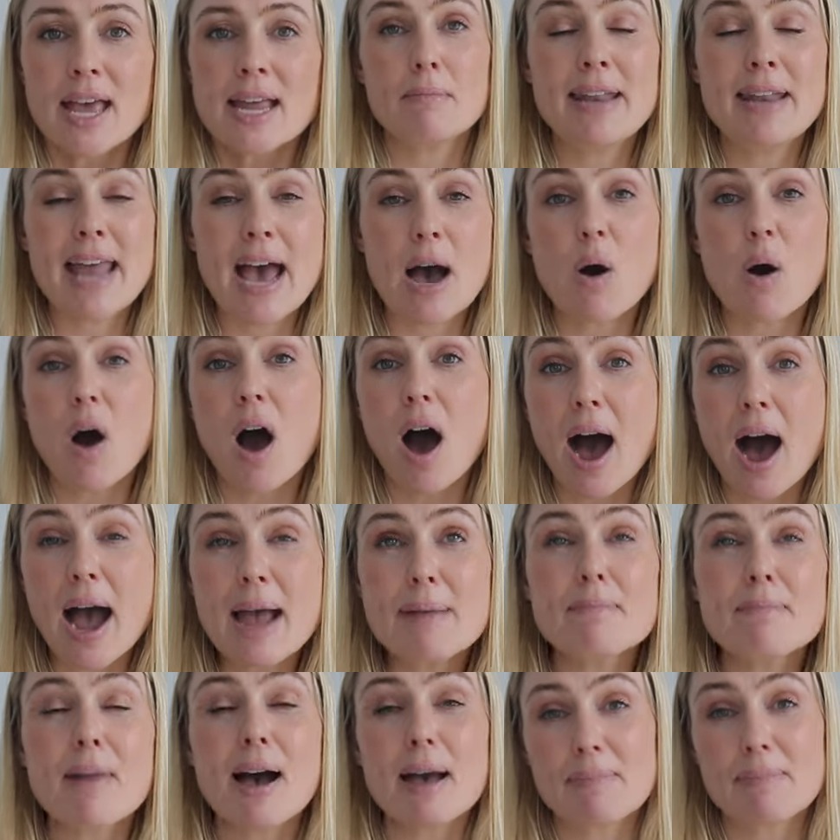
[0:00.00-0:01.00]
Now,
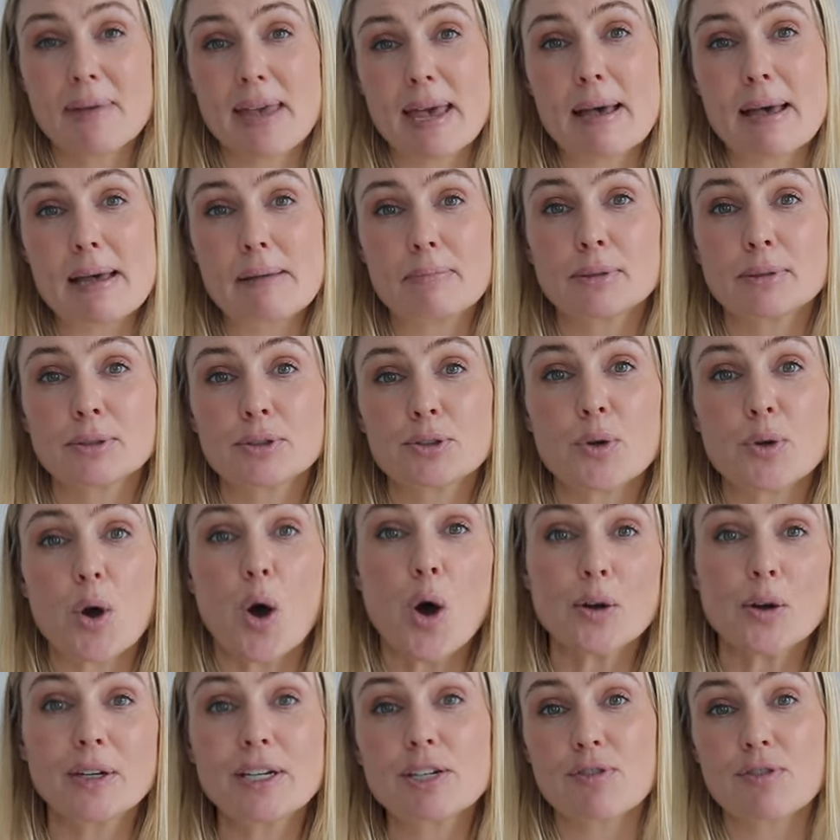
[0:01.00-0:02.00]
I might be able to
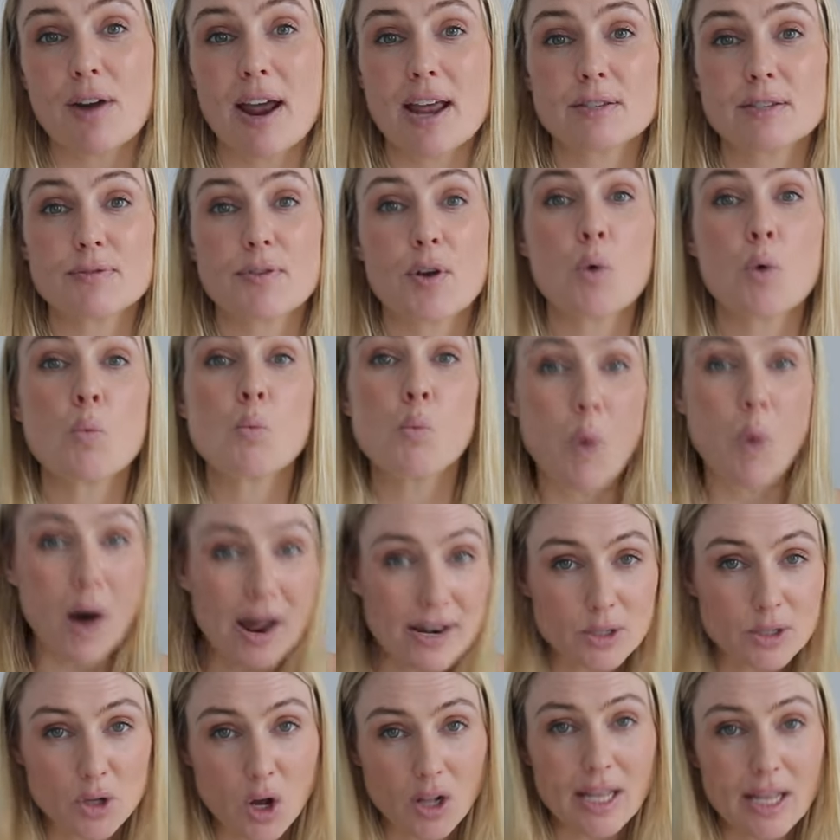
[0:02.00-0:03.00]
only transfer
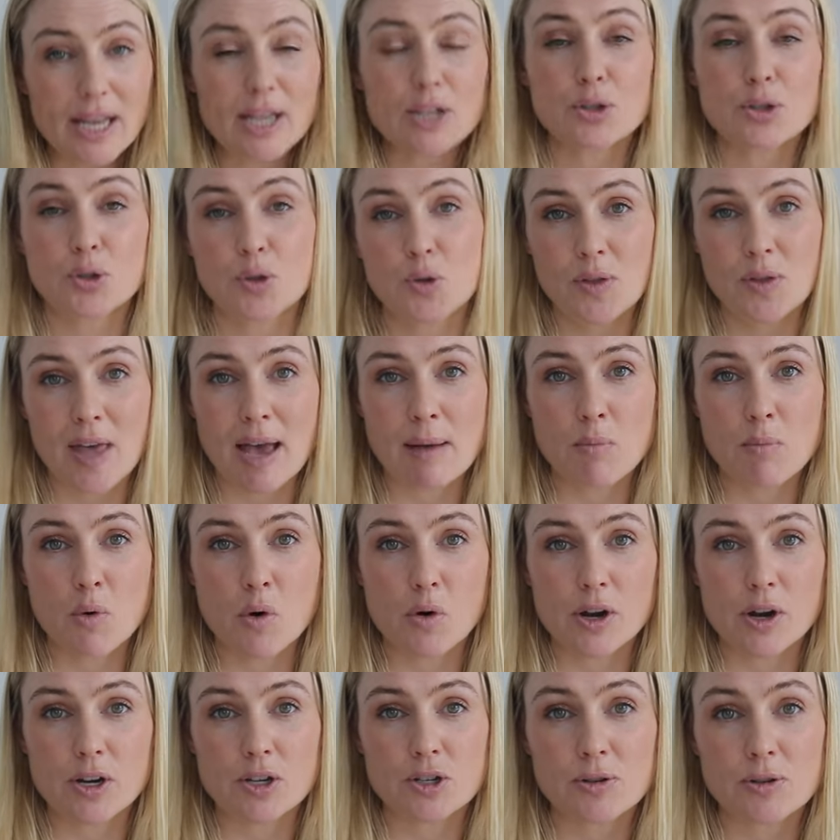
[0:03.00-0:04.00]
$1 to that
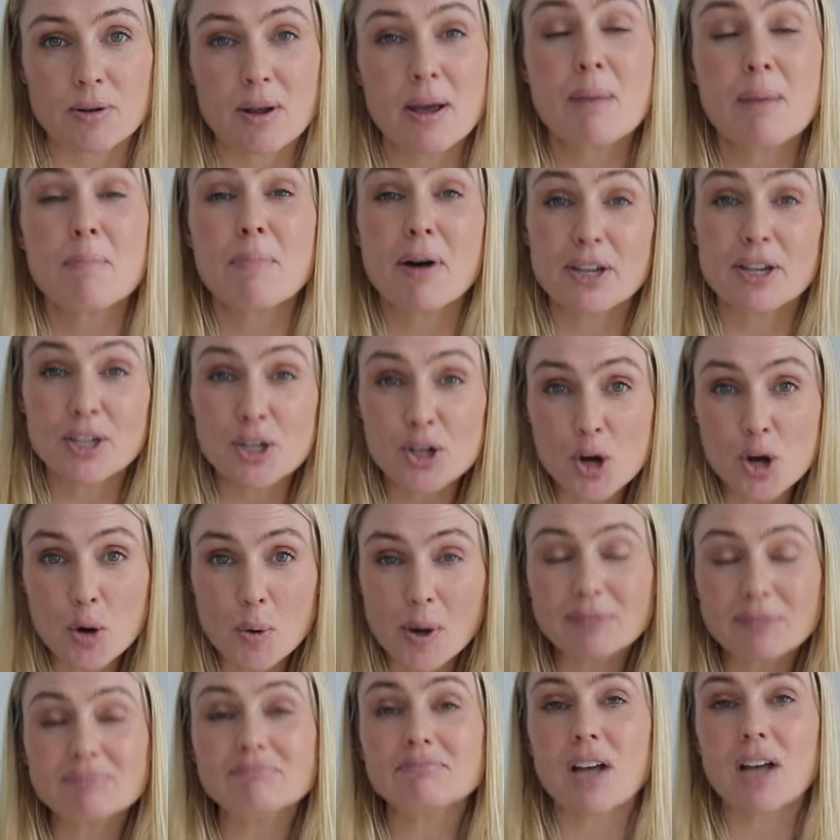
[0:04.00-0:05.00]
mortgage, but you know
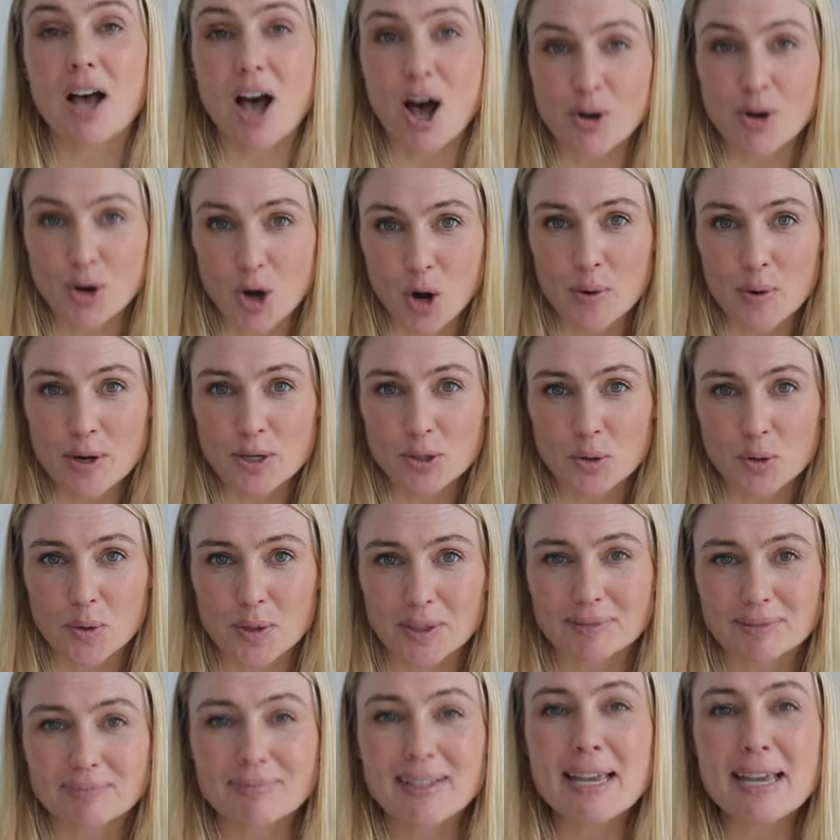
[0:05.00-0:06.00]
what? I'll go and do
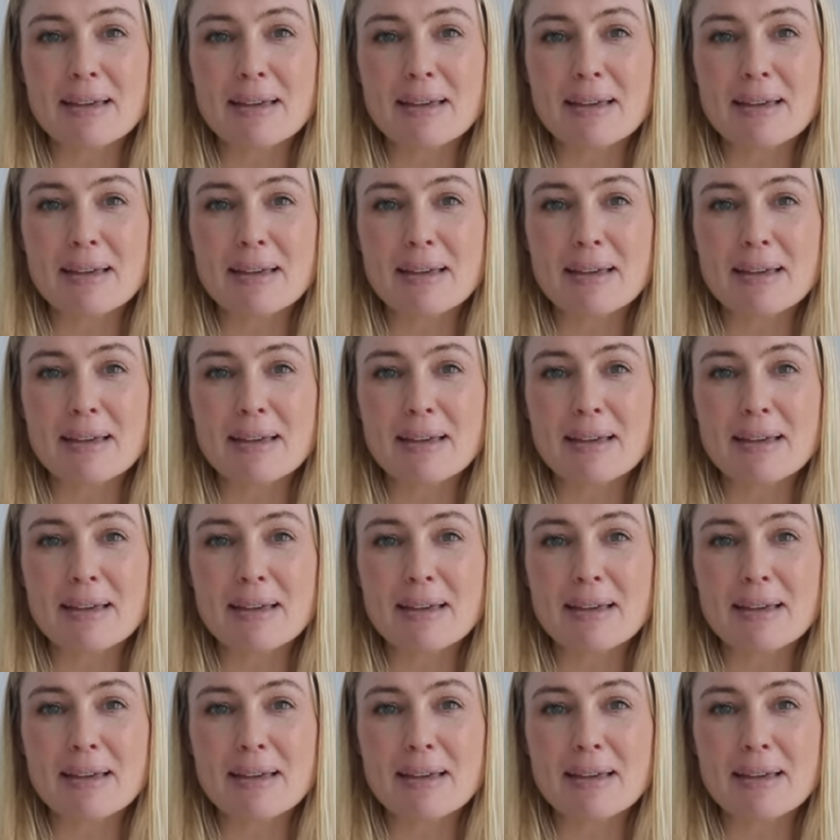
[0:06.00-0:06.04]
it.